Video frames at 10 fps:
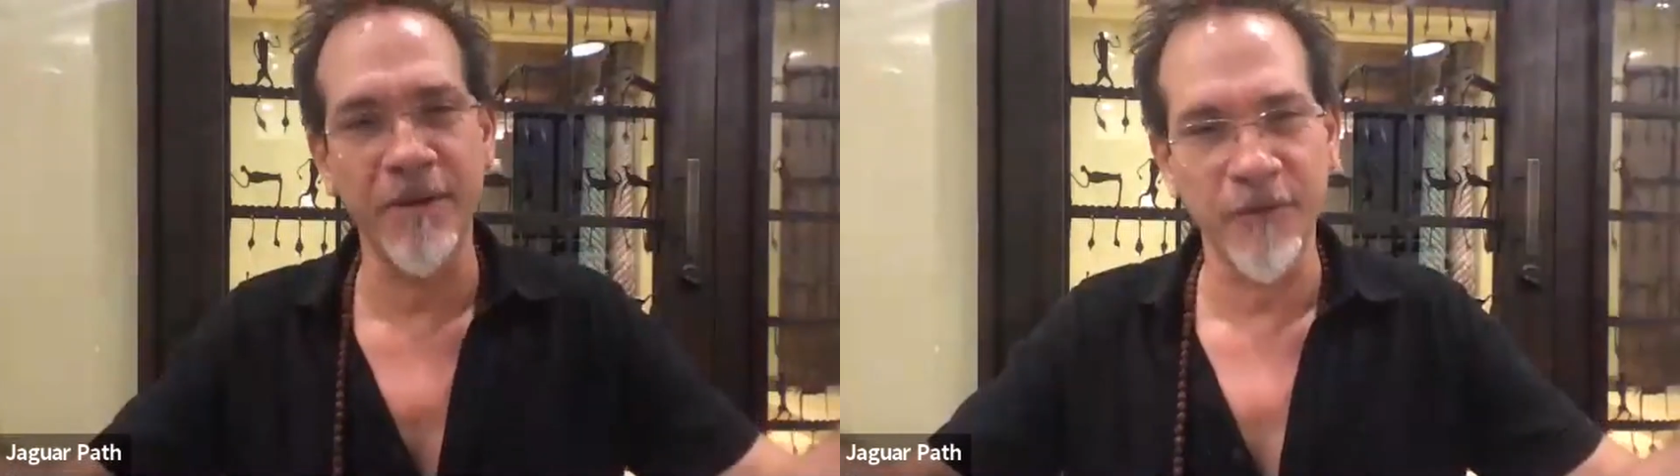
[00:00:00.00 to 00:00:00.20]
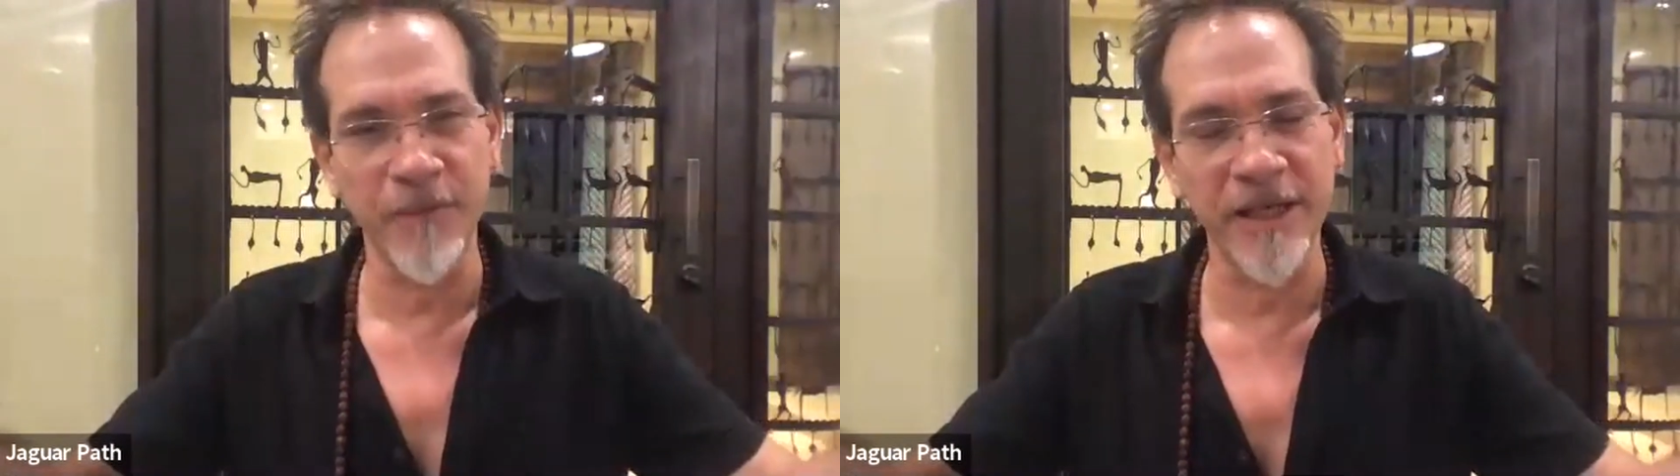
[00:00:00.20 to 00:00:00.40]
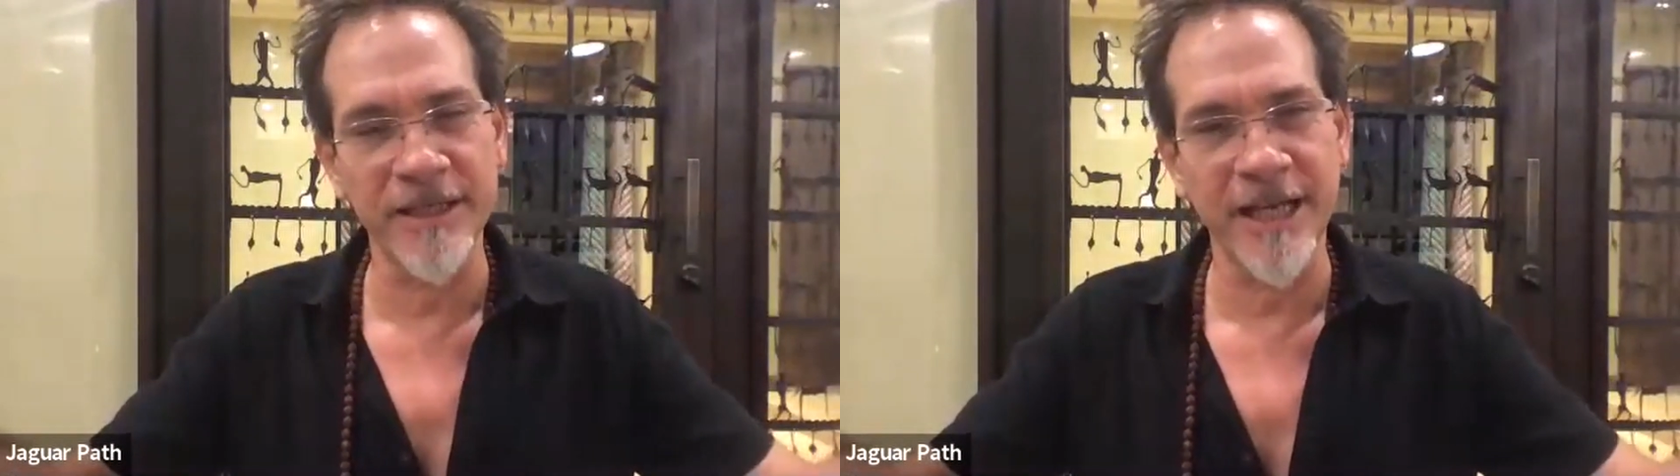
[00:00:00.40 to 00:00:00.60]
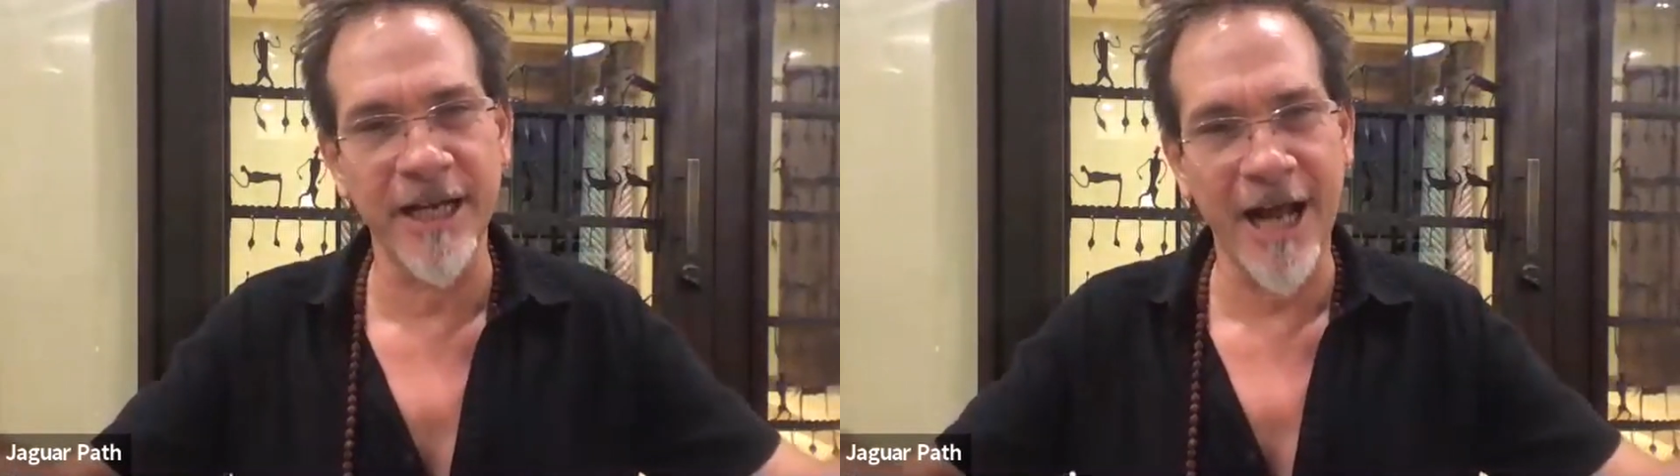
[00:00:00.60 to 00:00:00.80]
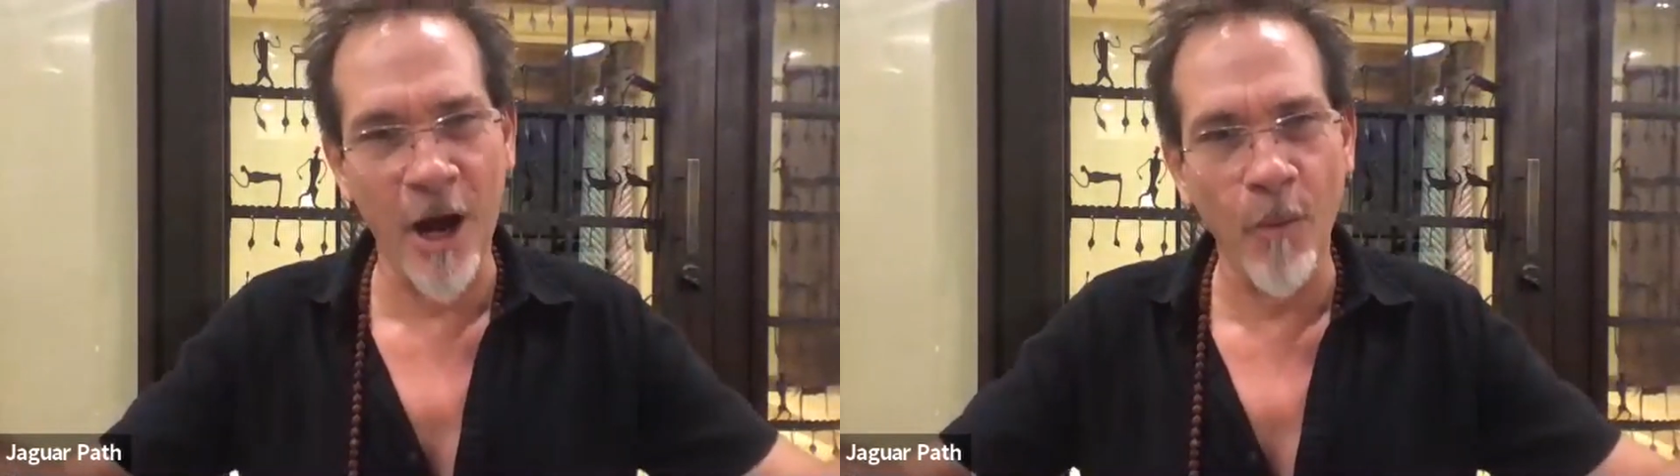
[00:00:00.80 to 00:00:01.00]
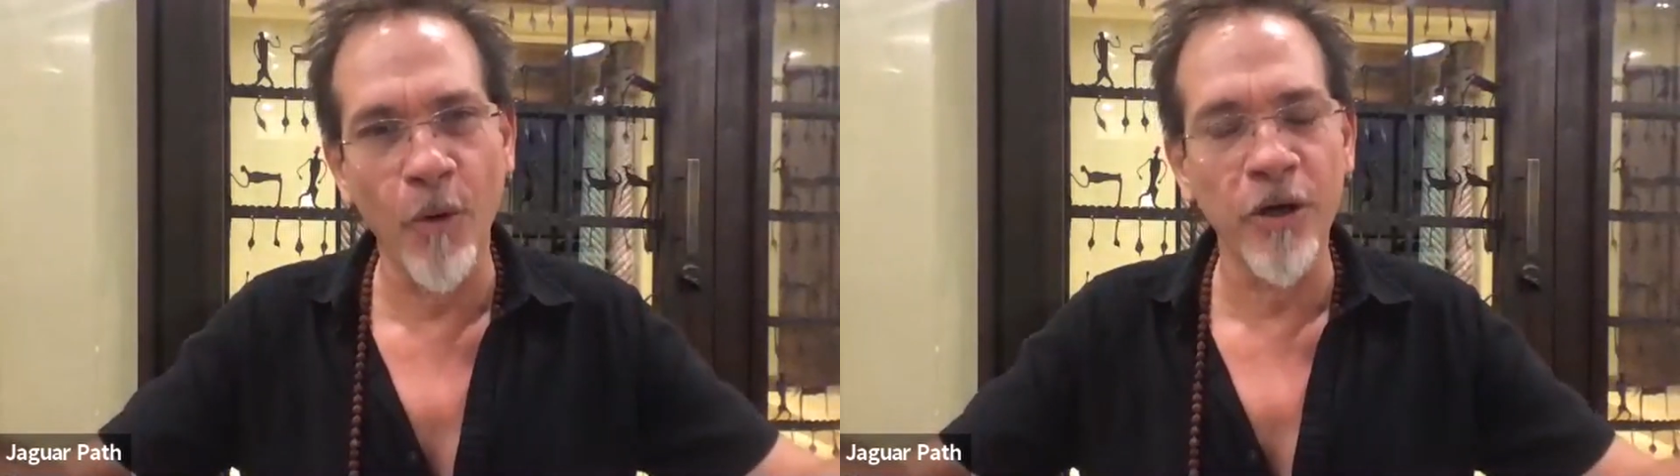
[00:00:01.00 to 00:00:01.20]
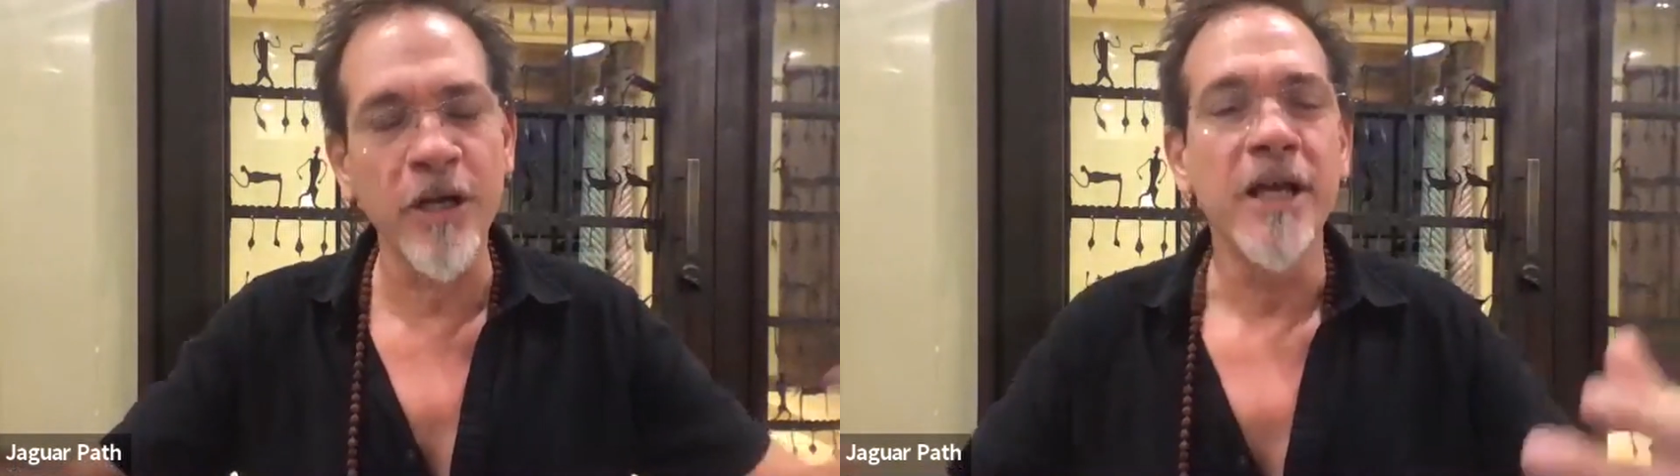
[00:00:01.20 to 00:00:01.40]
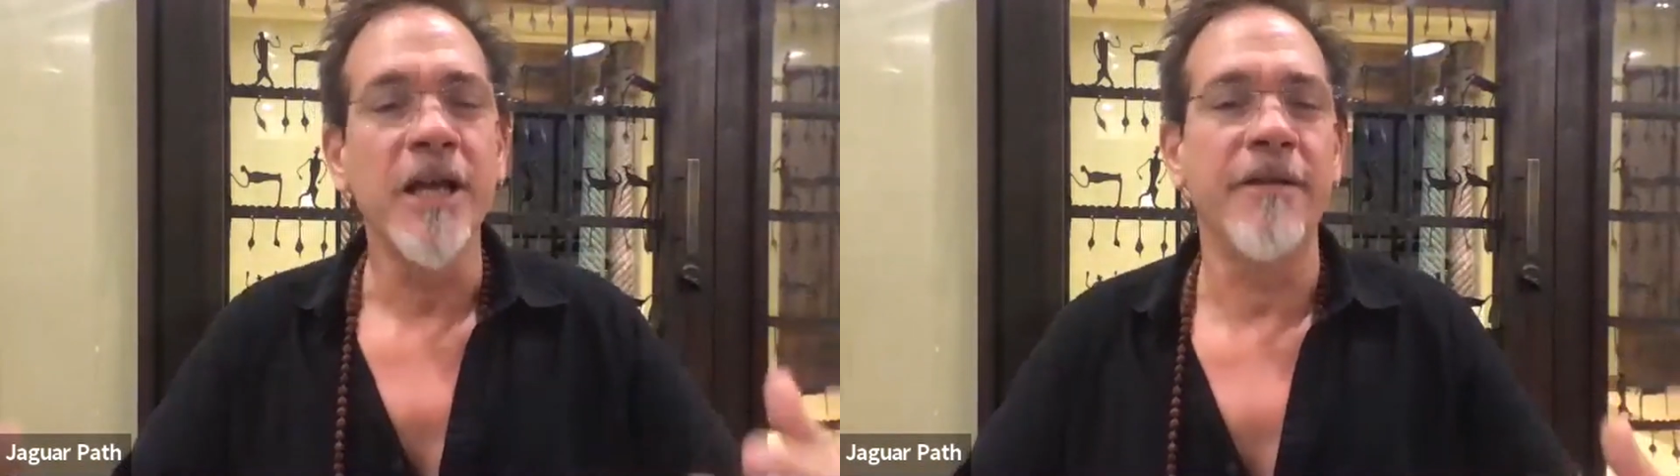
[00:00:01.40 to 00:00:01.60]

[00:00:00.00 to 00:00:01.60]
from the inside outward